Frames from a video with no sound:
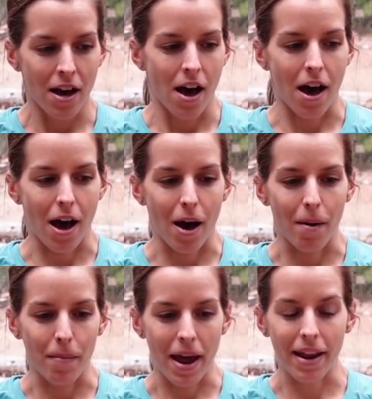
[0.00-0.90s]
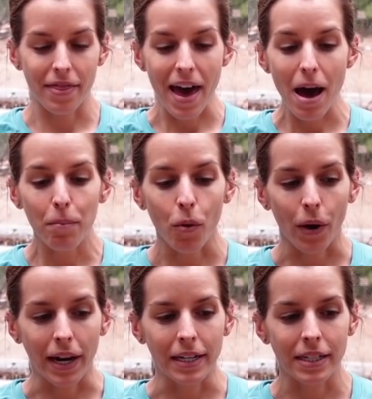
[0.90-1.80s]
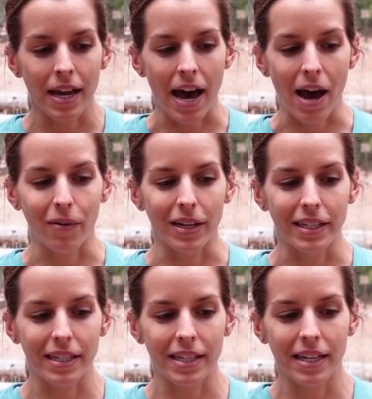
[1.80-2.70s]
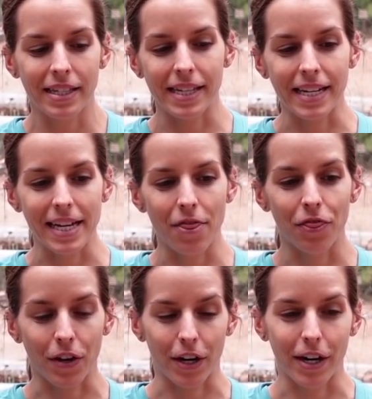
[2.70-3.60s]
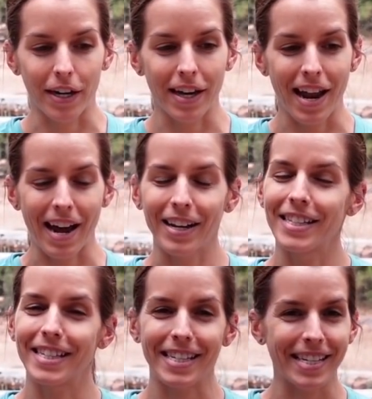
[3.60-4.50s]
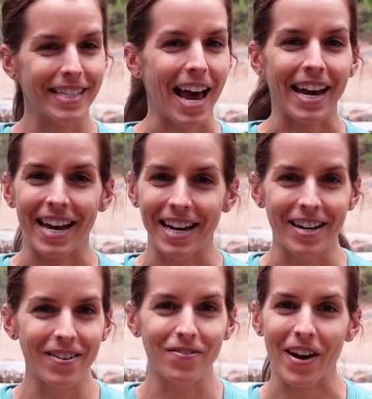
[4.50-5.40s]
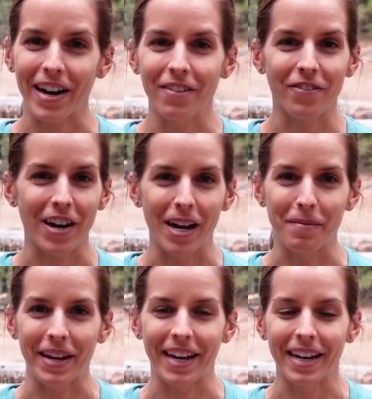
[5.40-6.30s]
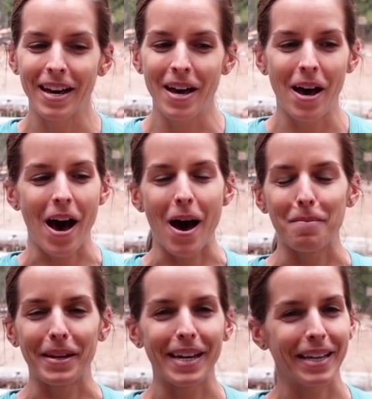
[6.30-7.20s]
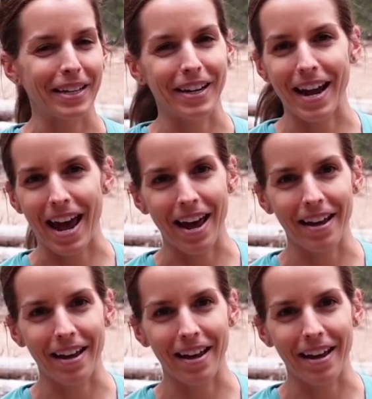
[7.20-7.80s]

And at that point, I was sitting in third. I could see second right in front of me, but Hillary